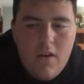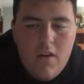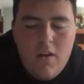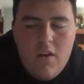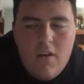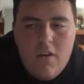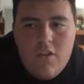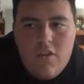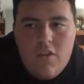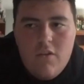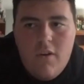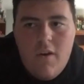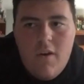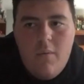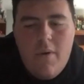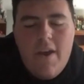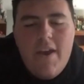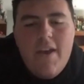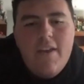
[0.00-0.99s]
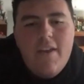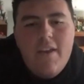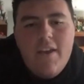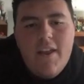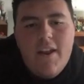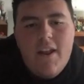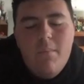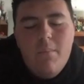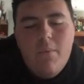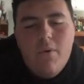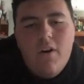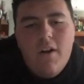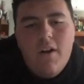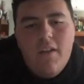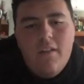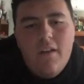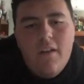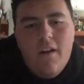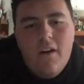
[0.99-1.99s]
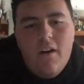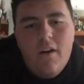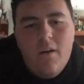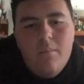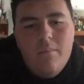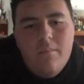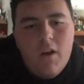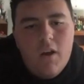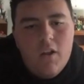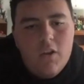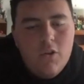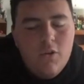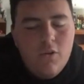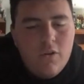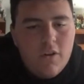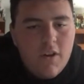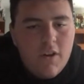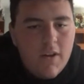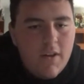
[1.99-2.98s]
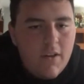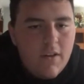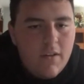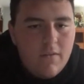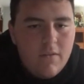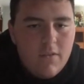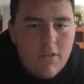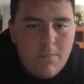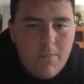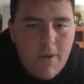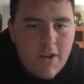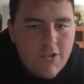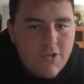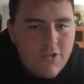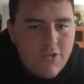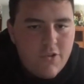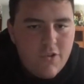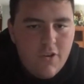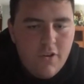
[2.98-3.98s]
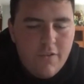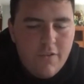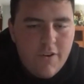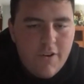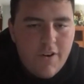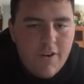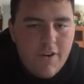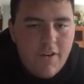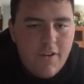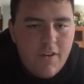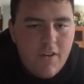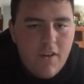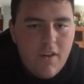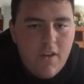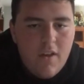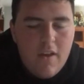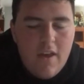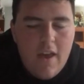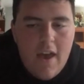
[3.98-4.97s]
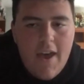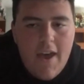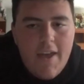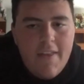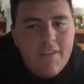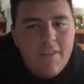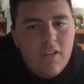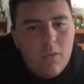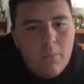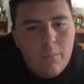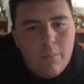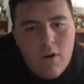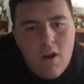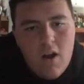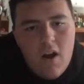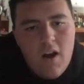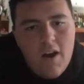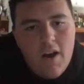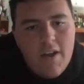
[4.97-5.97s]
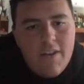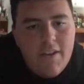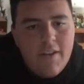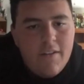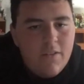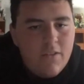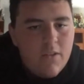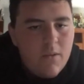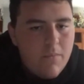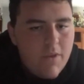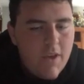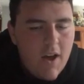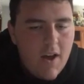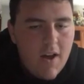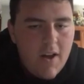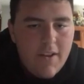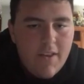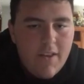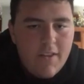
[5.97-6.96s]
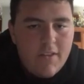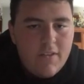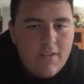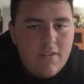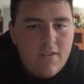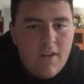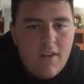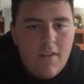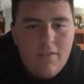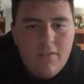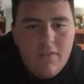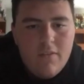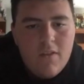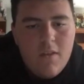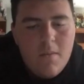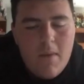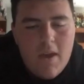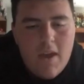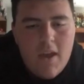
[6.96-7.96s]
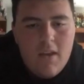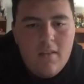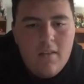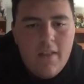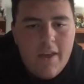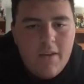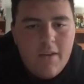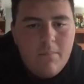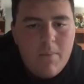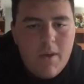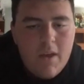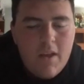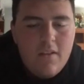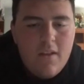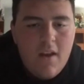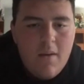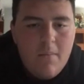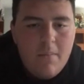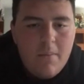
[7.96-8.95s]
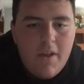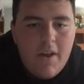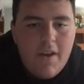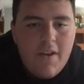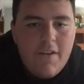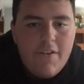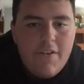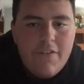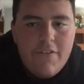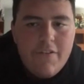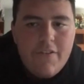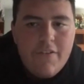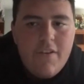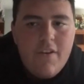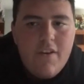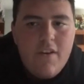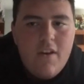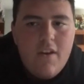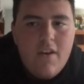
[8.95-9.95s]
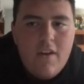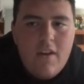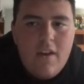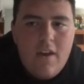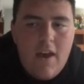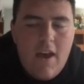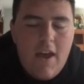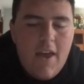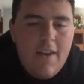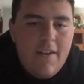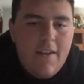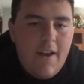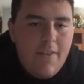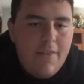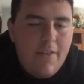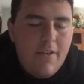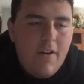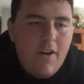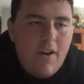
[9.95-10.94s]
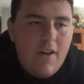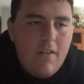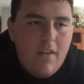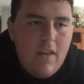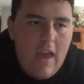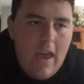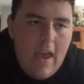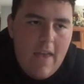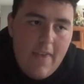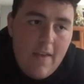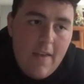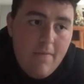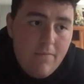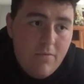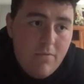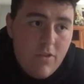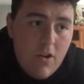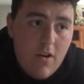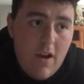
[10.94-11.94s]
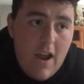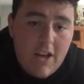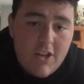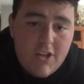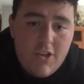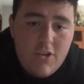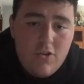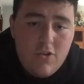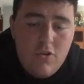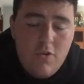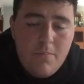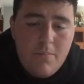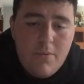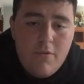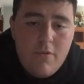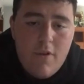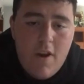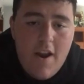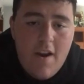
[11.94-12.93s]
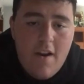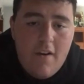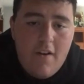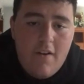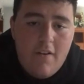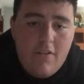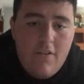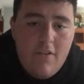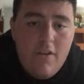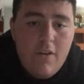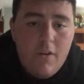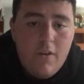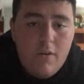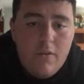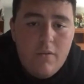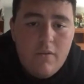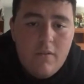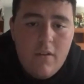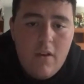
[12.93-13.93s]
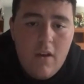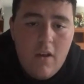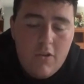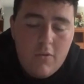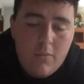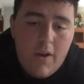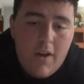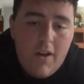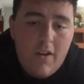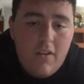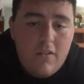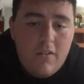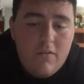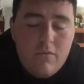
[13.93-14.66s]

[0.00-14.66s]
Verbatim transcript: So I went and I bought um, a Luka Spectra silver and the LeBron and some Giannis and the main like big time players. And I thought, and then they're actually super rare too, as well.